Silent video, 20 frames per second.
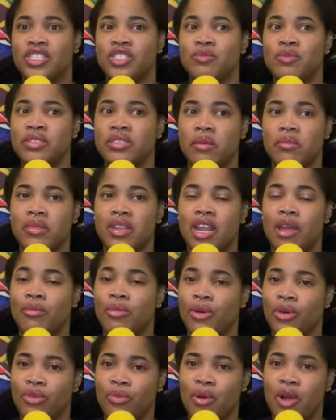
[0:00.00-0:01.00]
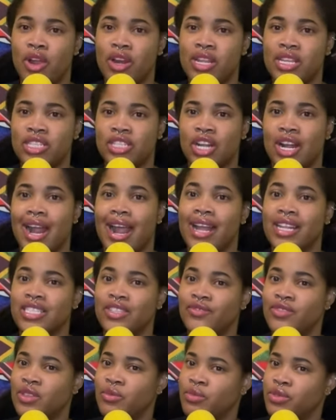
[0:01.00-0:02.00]
That should be something that both parties are
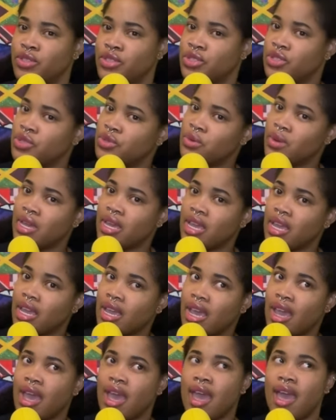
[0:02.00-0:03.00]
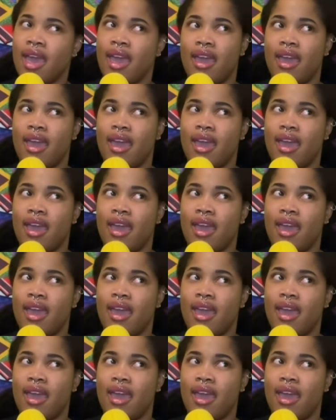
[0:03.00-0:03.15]
actively pursuing,